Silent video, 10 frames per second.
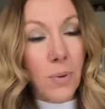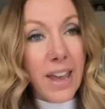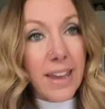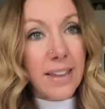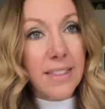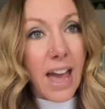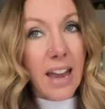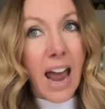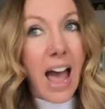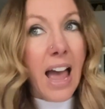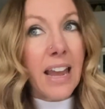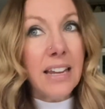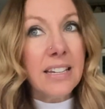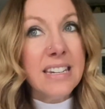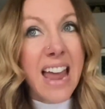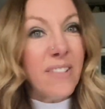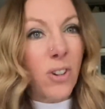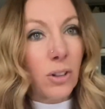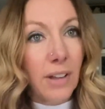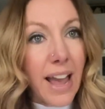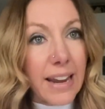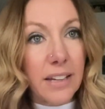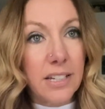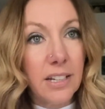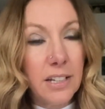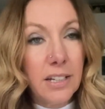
way that I never liked.